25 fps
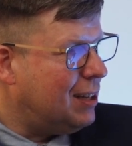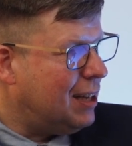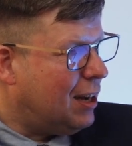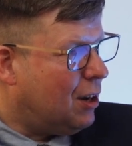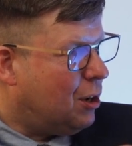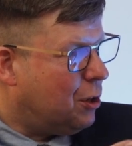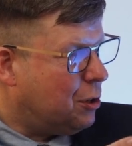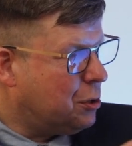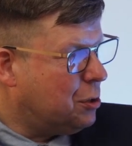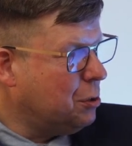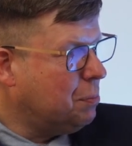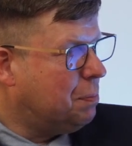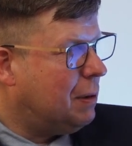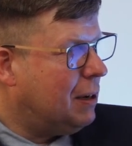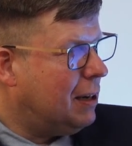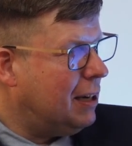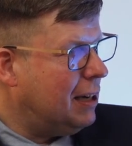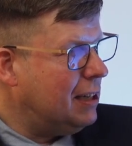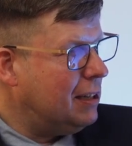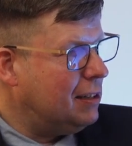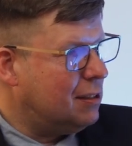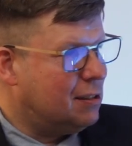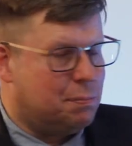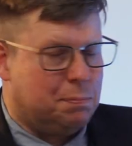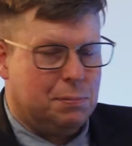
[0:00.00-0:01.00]
occupy
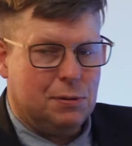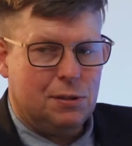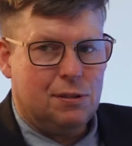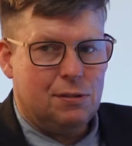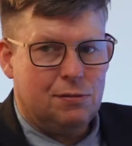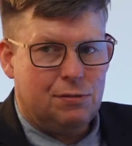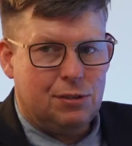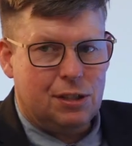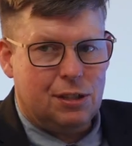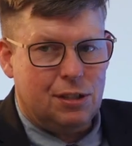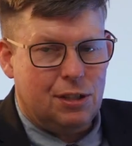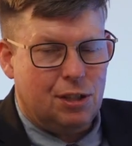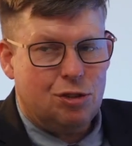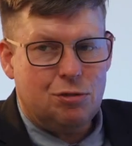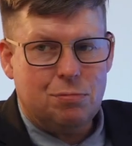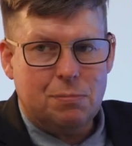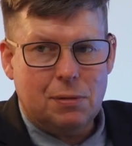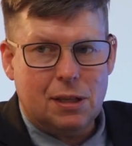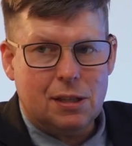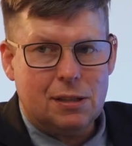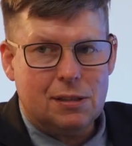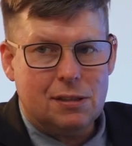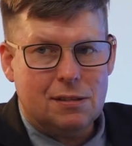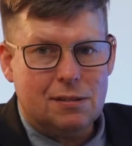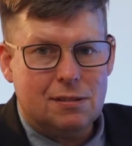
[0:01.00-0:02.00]
a specific niche
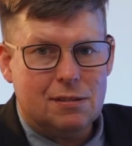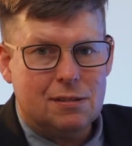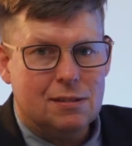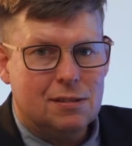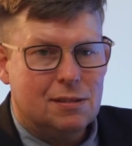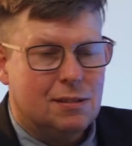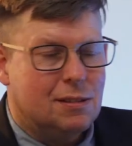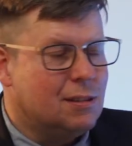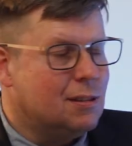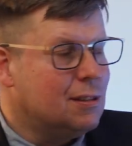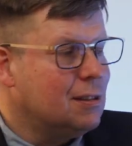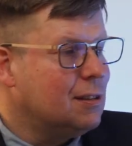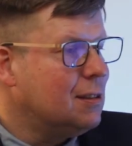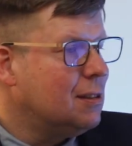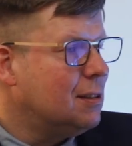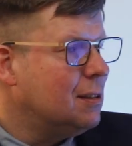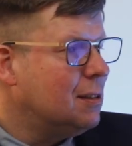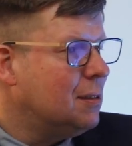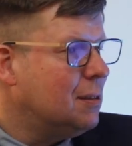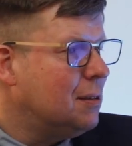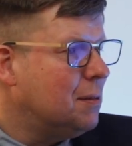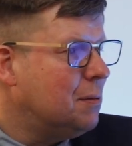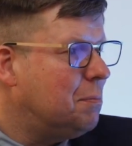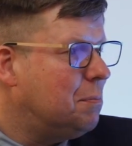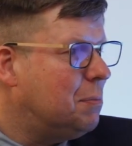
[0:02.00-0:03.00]
markets,
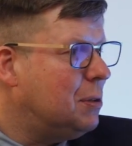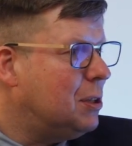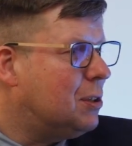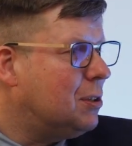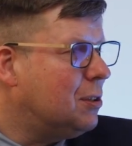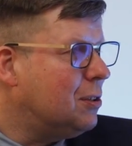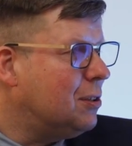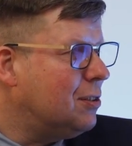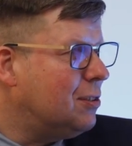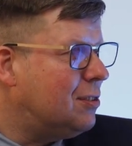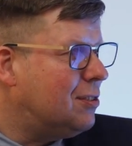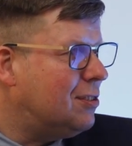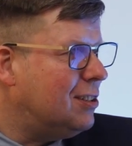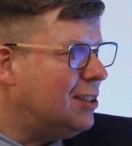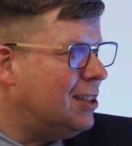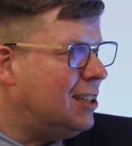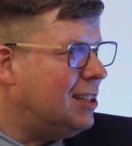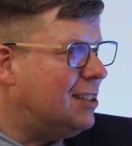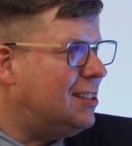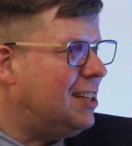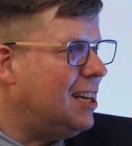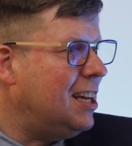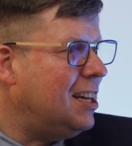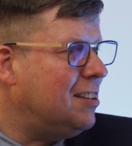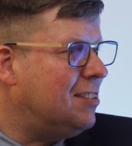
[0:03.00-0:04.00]
because
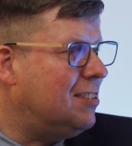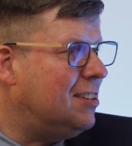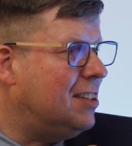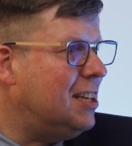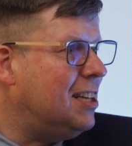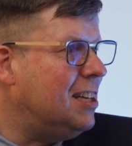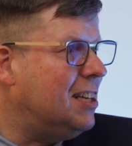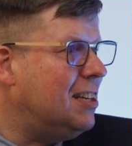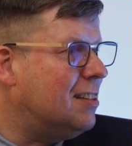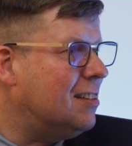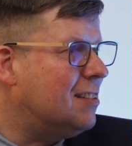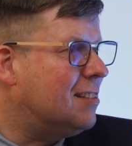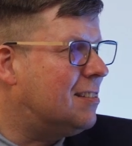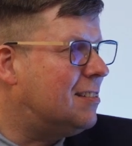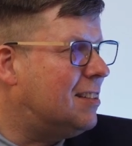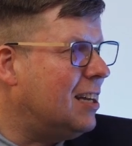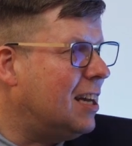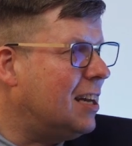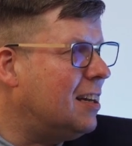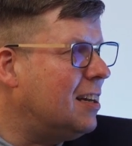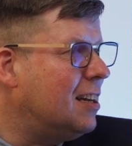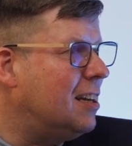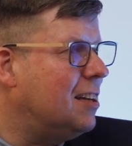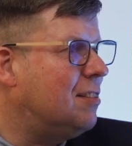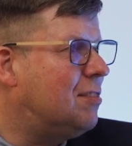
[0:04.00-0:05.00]
it takes years,
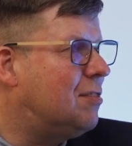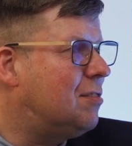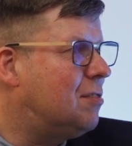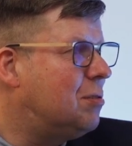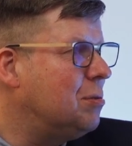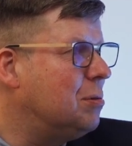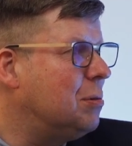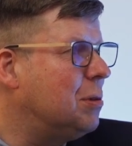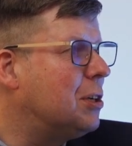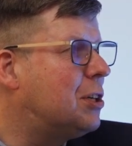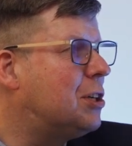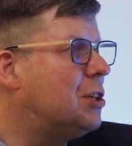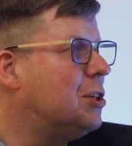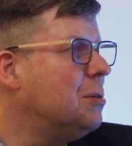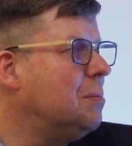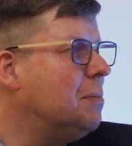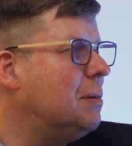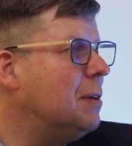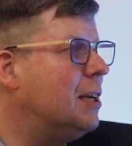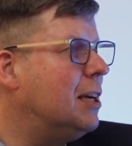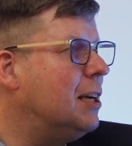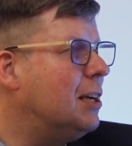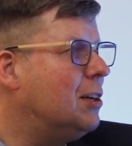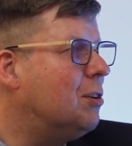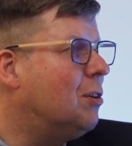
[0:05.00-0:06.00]
decades to
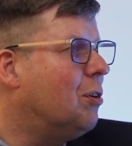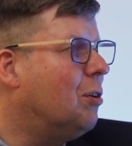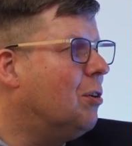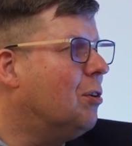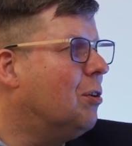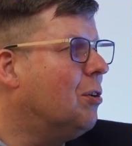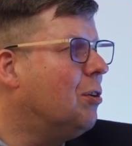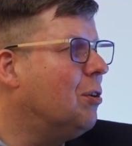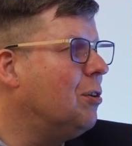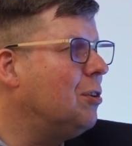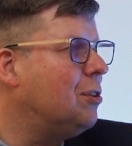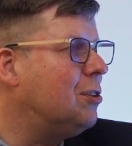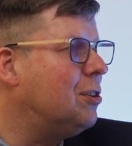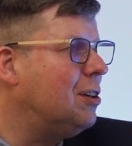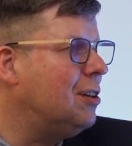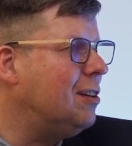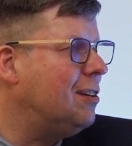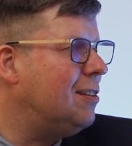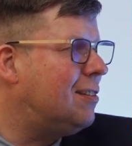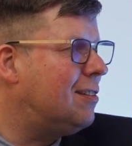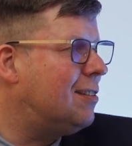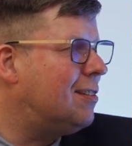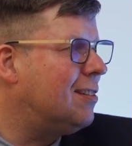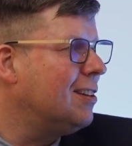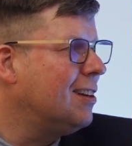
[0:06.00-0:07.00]
accumulate all
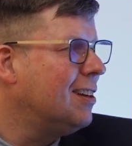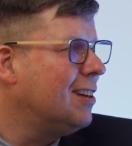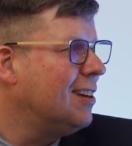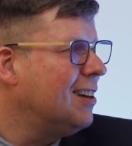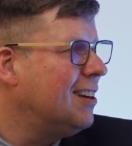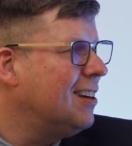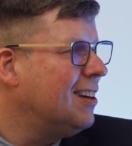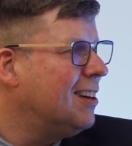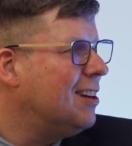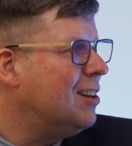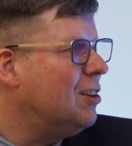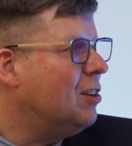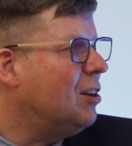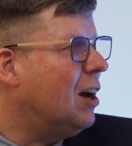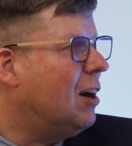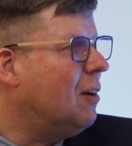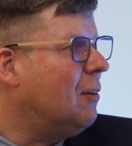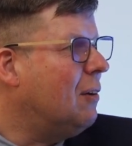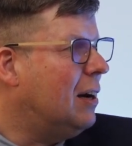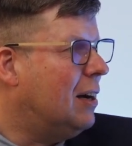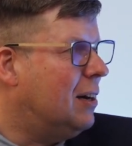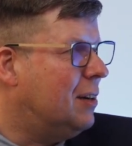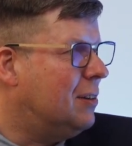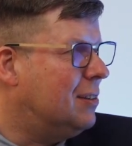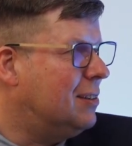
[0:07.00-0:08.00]
these
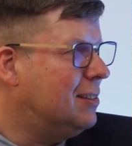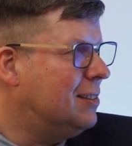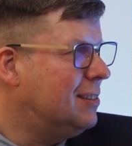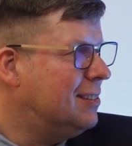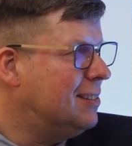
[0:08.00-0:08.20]
know-how.